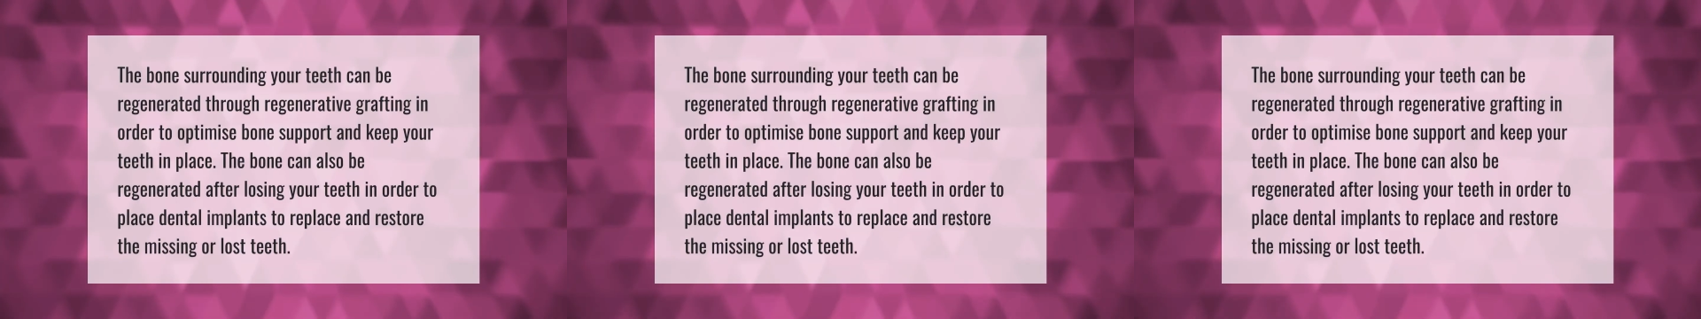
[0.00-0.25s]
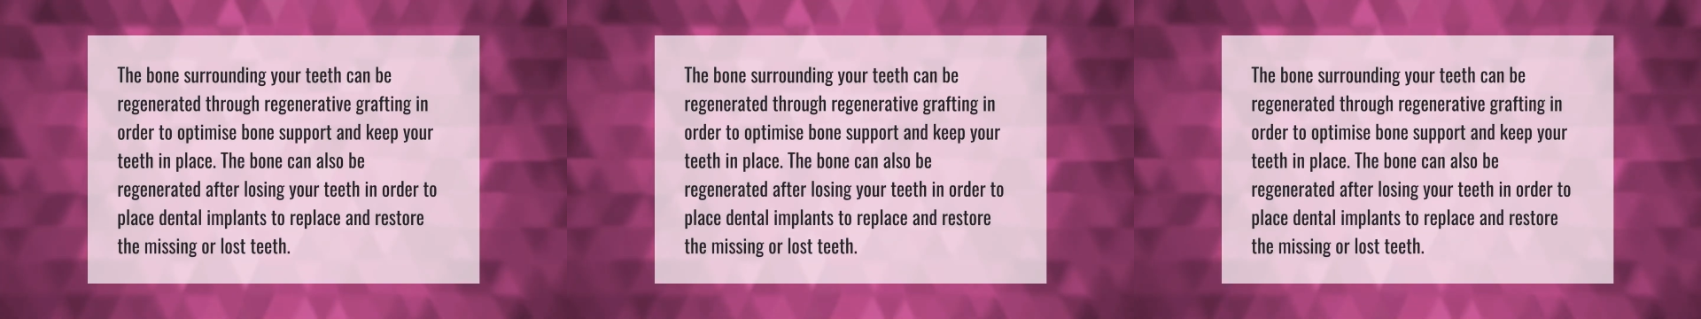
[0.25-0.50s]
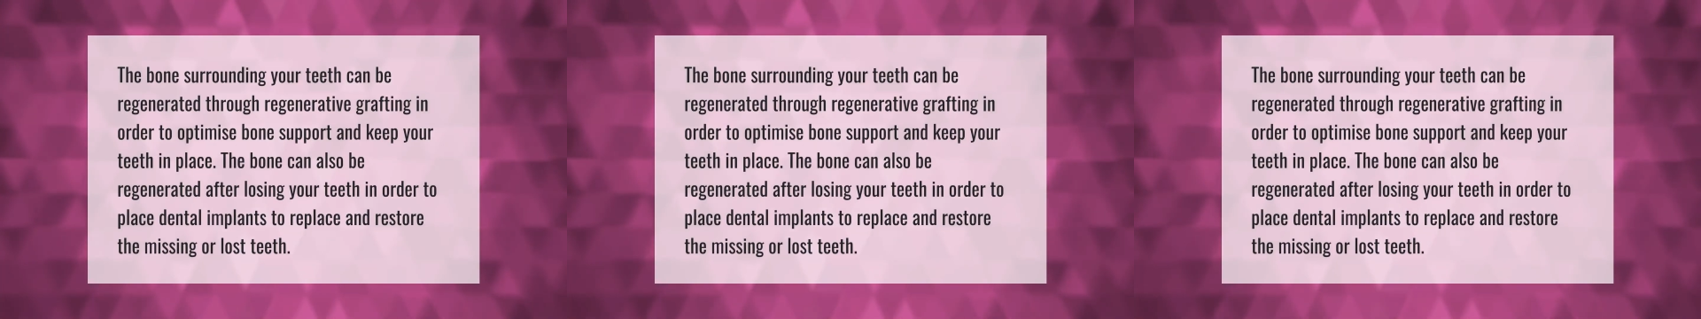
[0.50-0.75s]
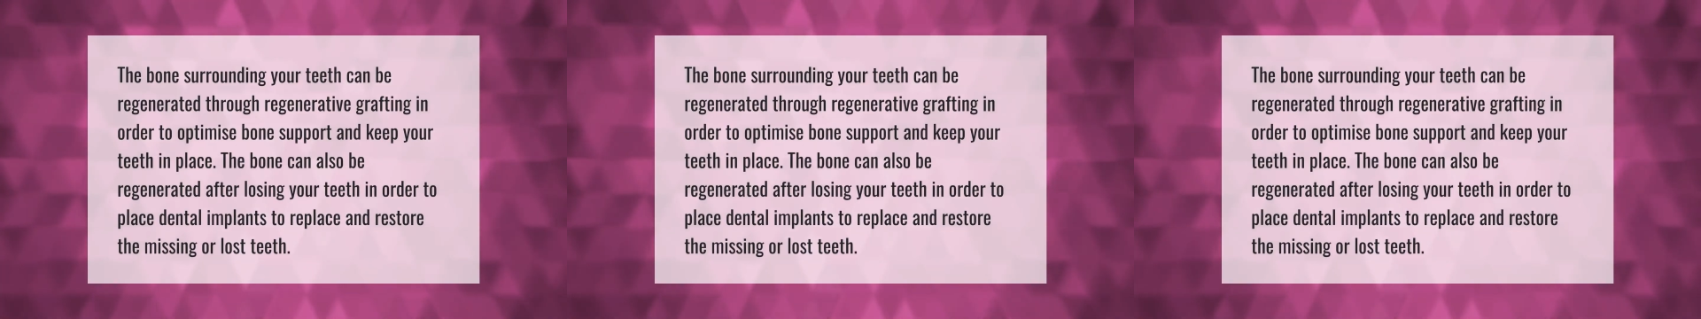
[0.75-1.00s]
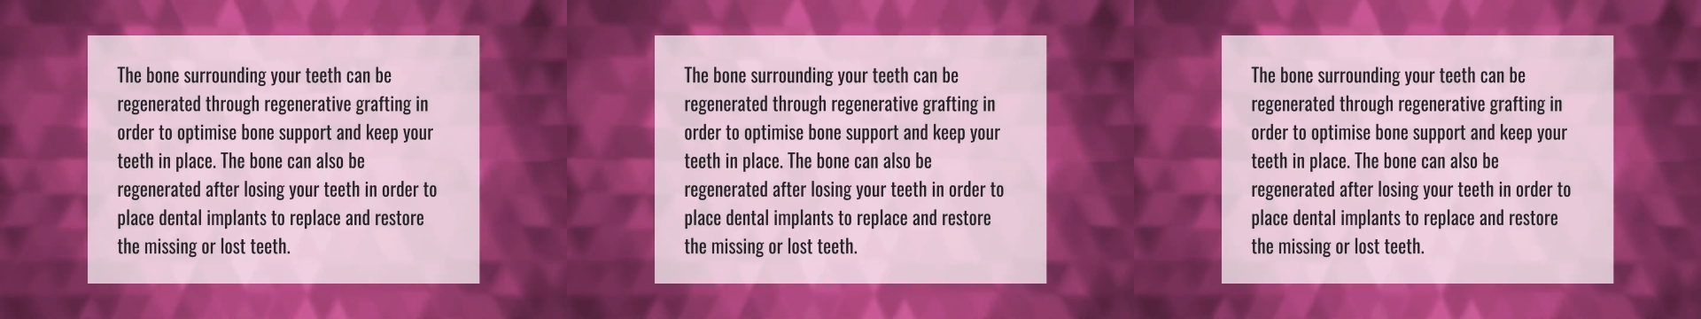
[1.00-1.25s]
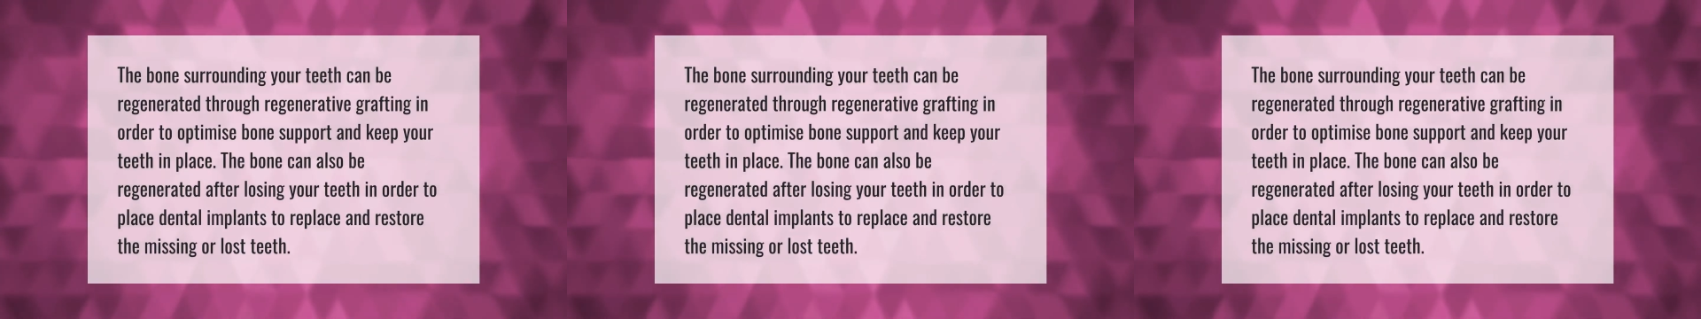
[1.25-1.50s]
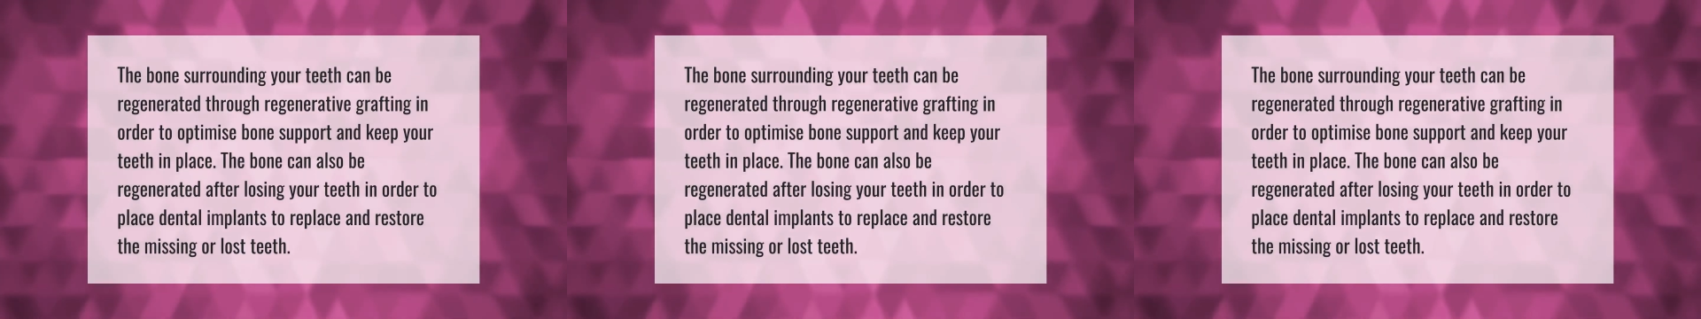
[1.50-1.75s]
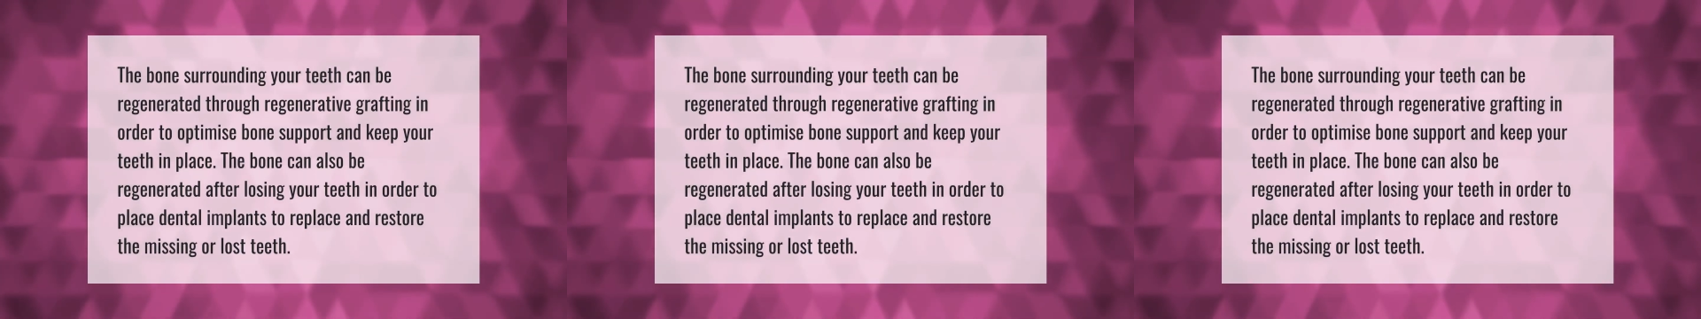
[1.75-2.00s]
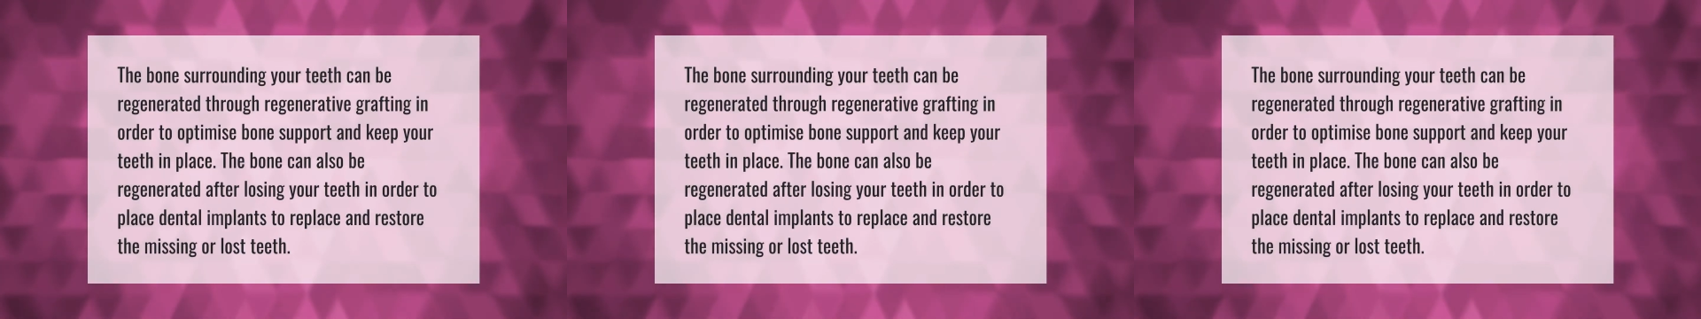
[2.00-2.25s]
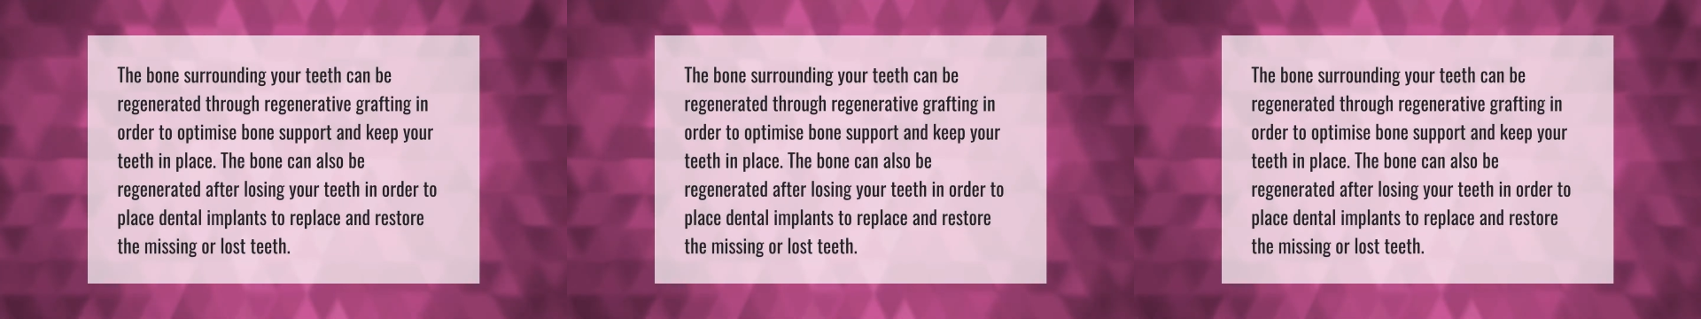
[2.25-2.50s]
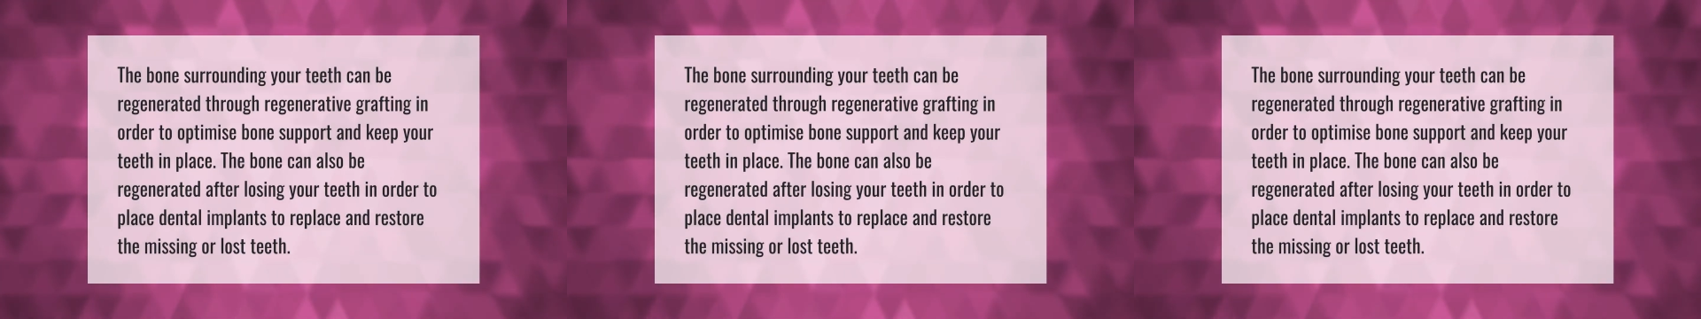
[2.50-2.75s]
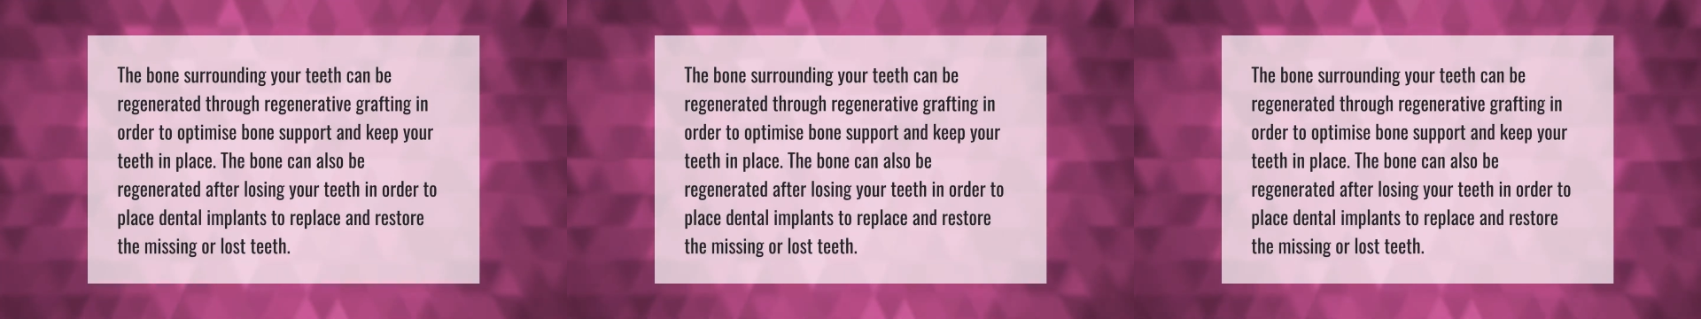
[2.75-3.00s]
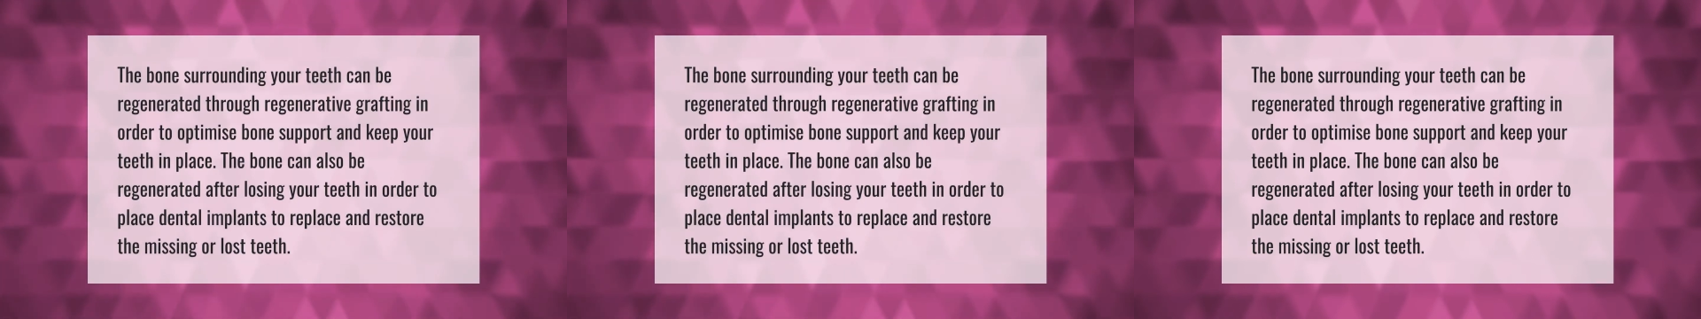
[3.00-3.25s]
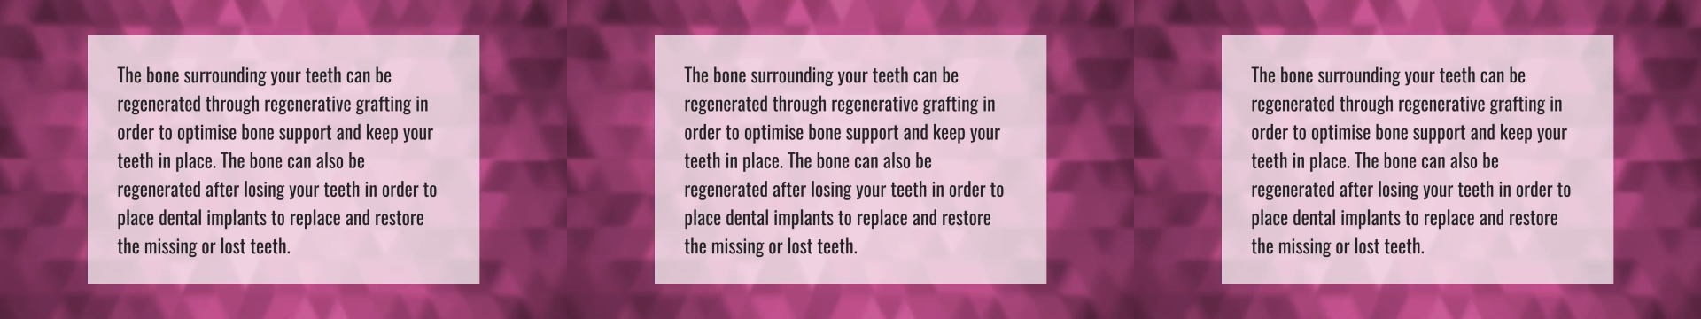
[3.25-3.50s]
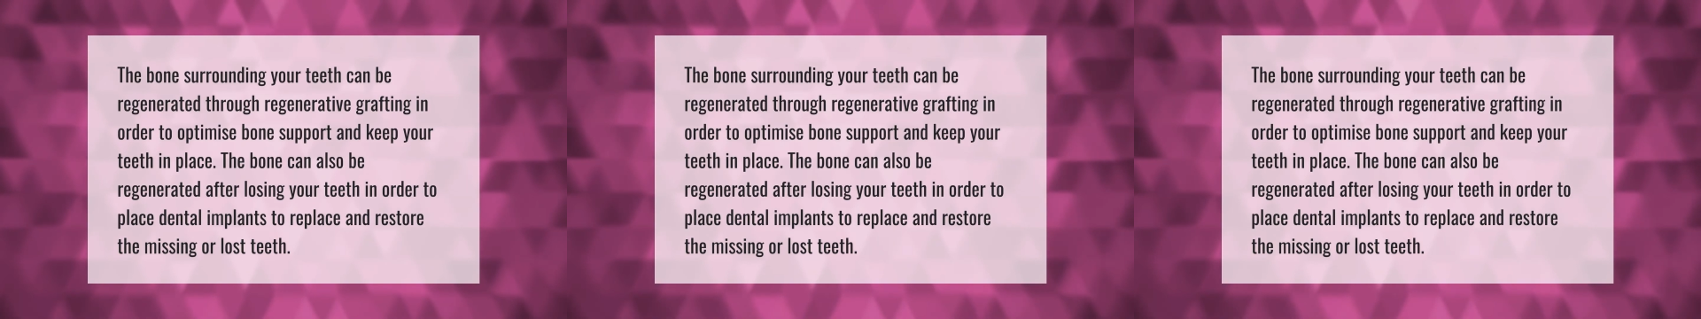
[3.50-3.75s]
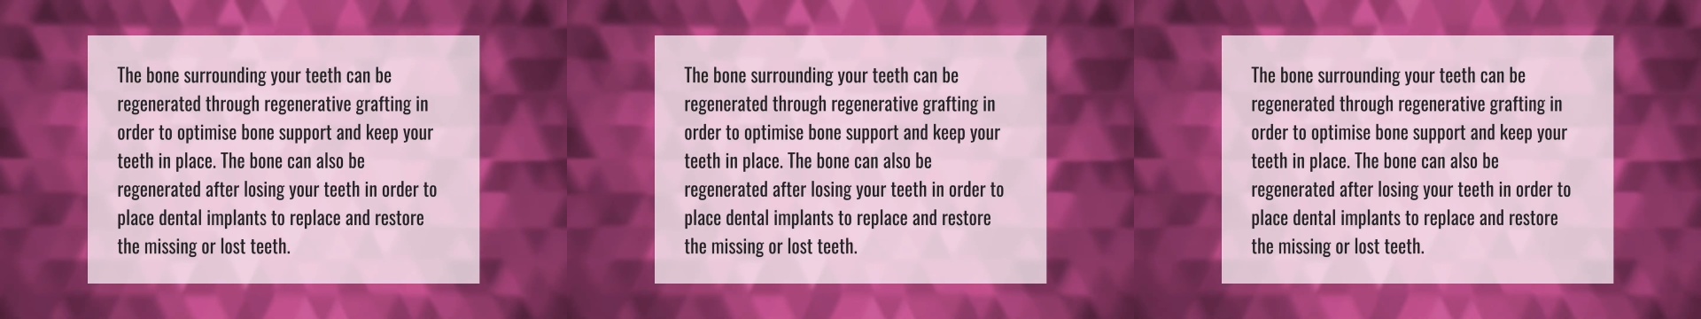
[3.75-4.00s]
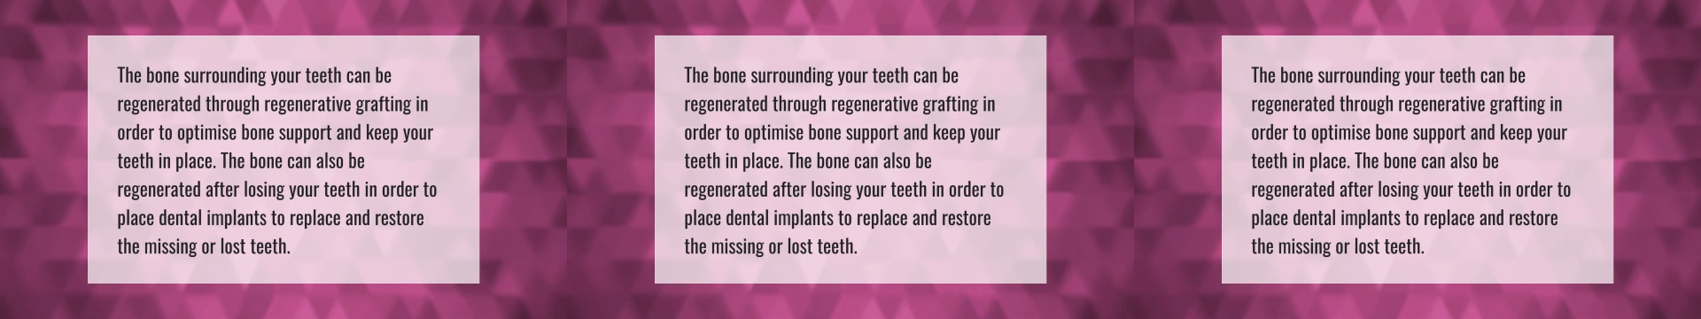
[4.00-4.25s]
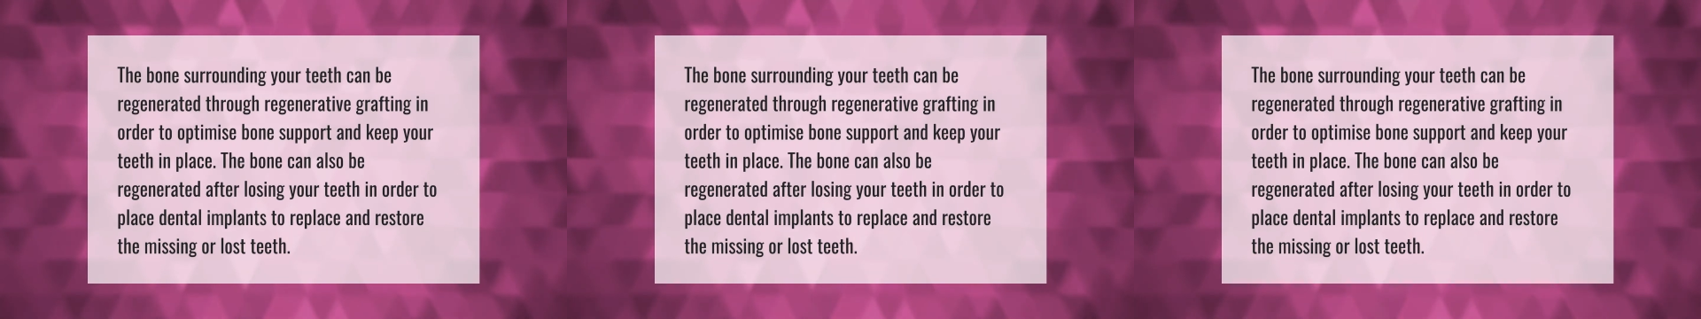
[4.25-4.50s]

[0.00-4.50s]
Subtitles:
No face is visible, so there are no lips to read.